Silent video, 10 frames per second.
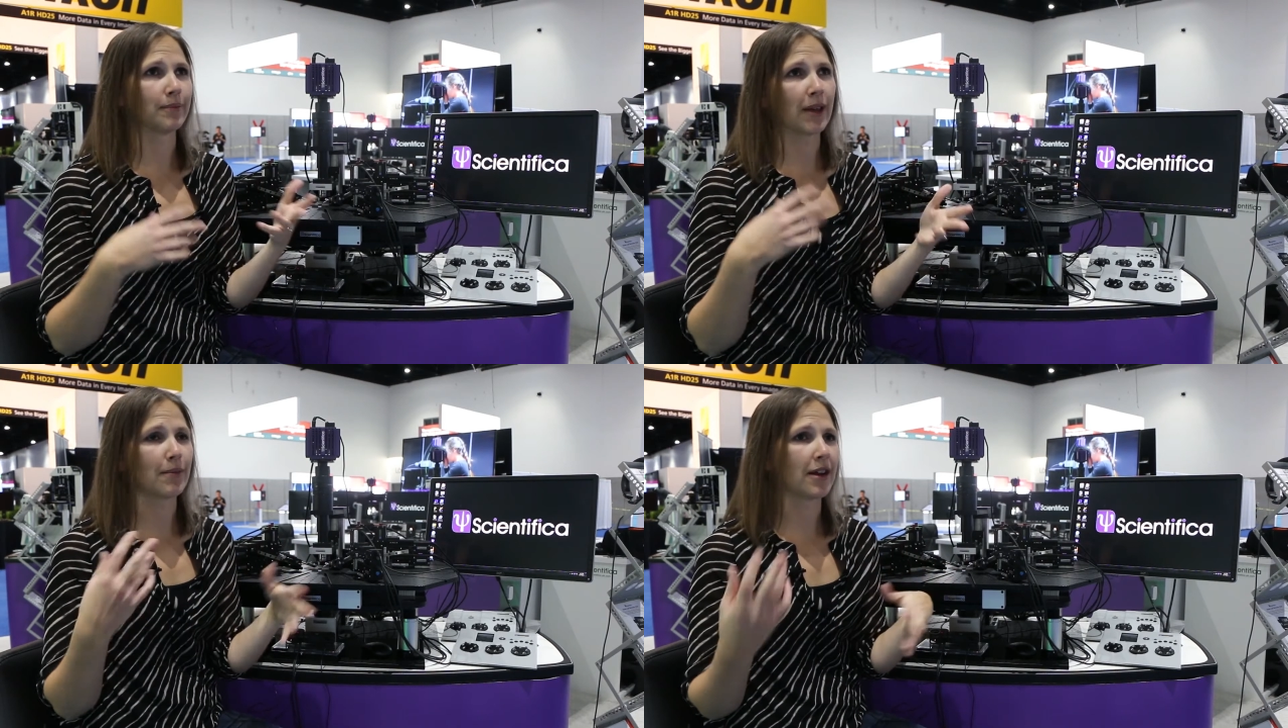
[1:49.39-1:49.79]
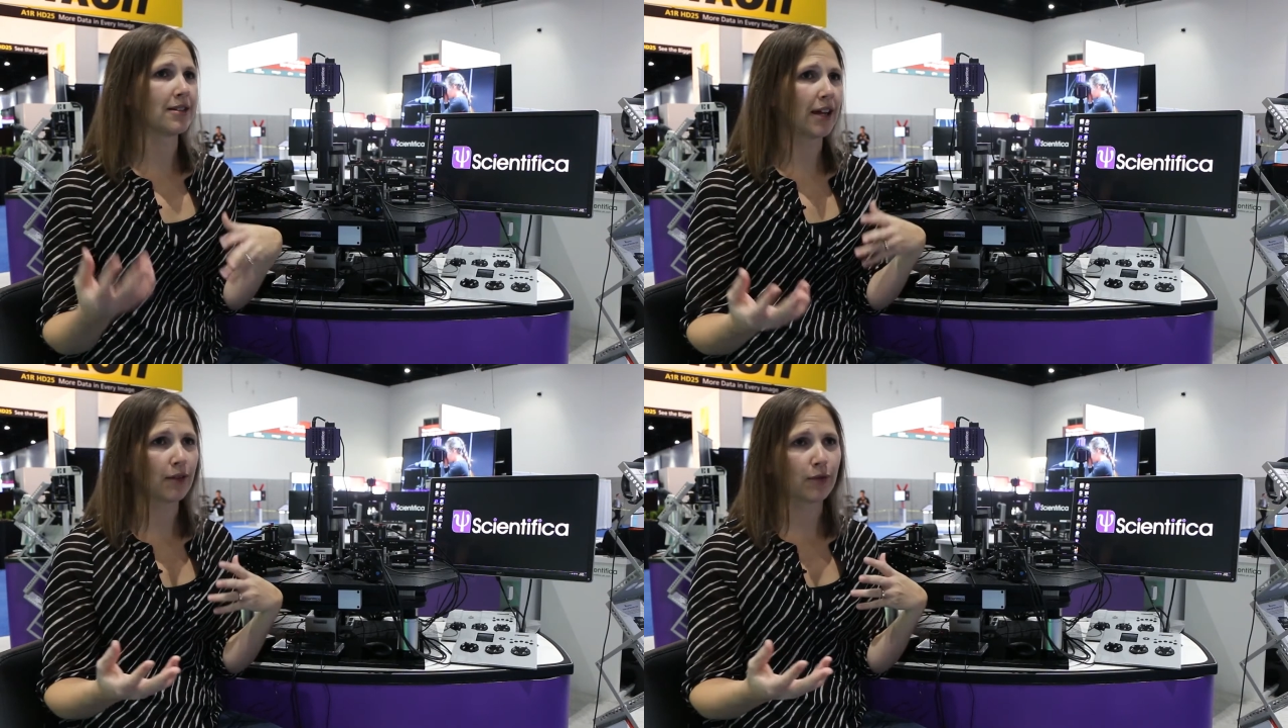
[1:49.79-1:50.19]
get my
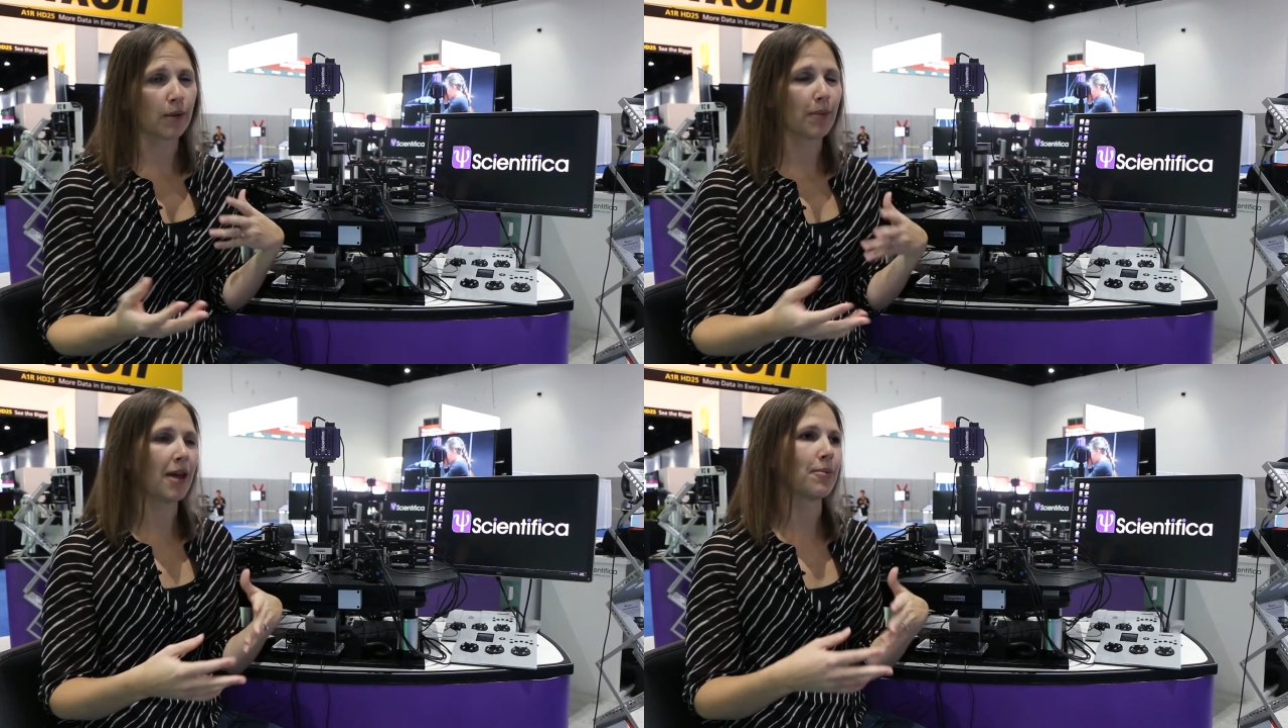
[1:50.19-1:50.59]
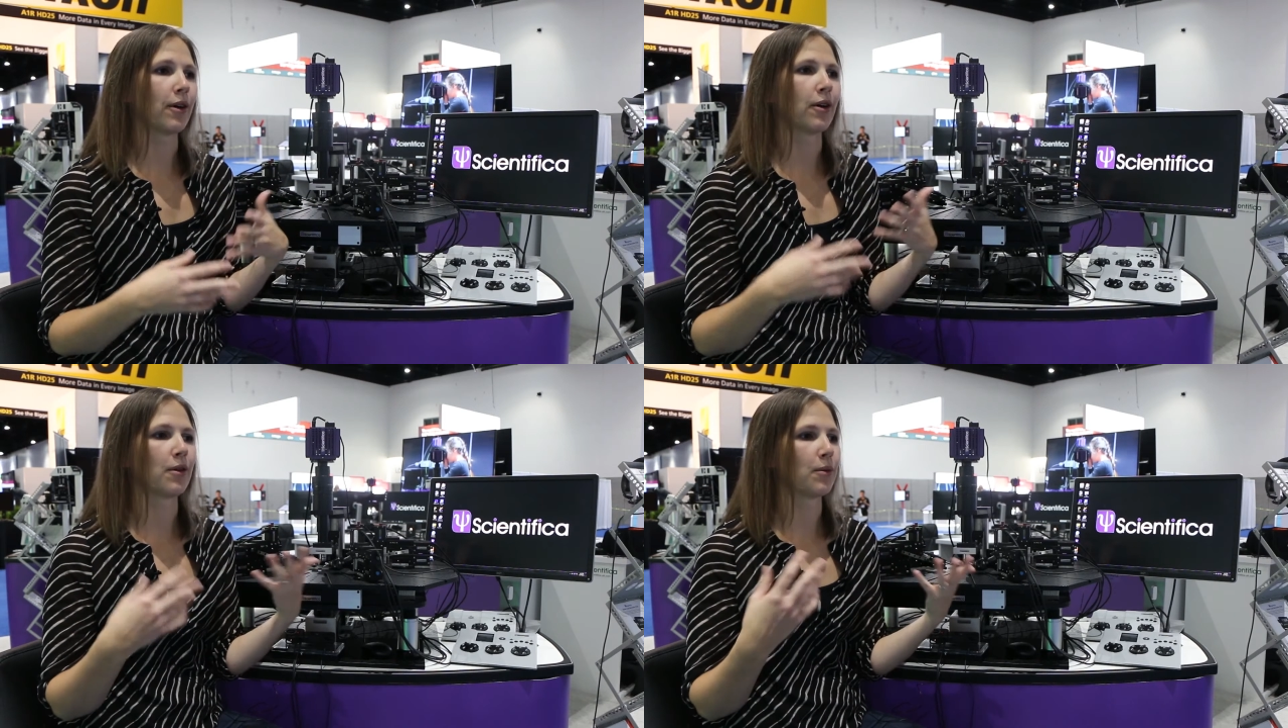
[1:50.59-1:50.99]
data for a
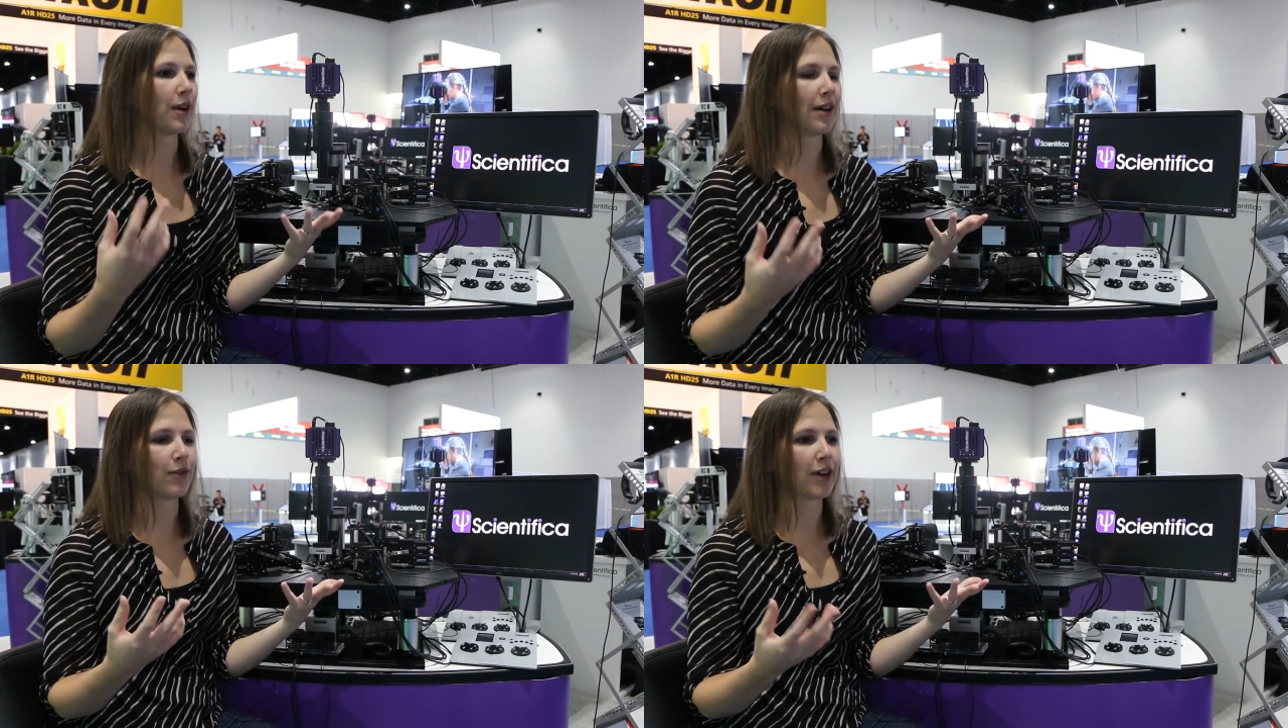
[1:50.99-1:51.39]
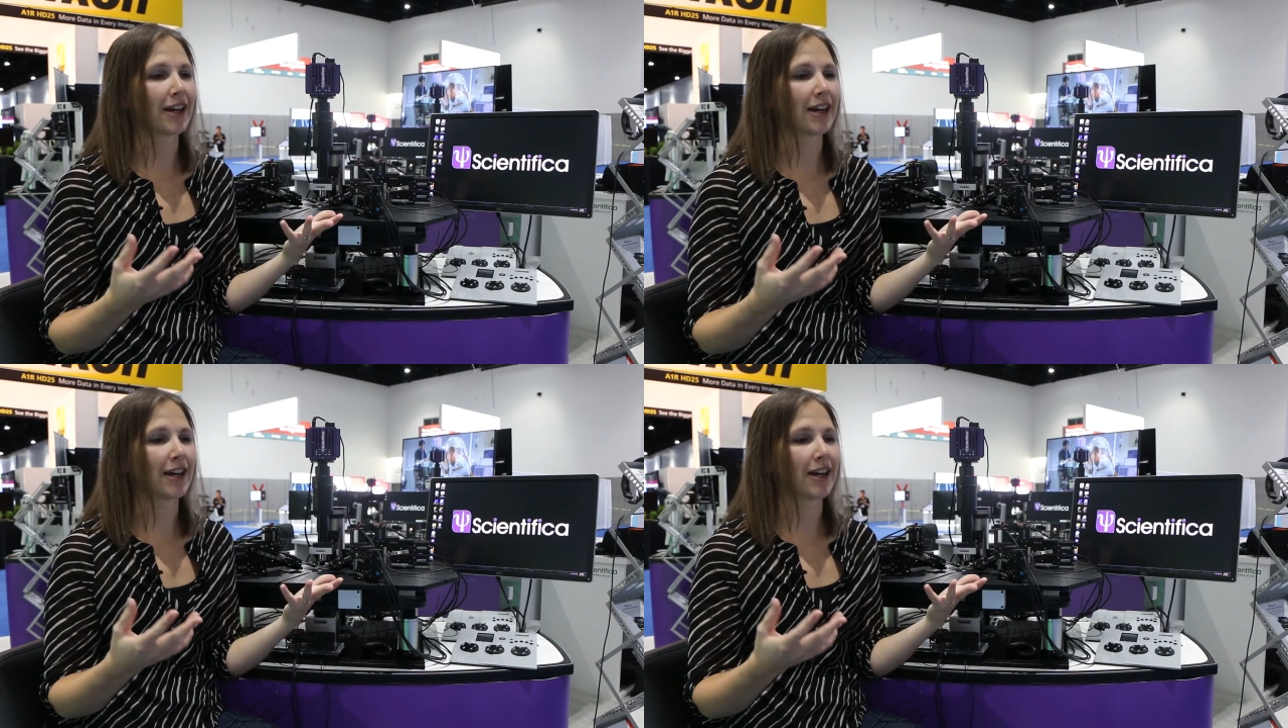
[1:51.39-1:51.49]
paper or whatever,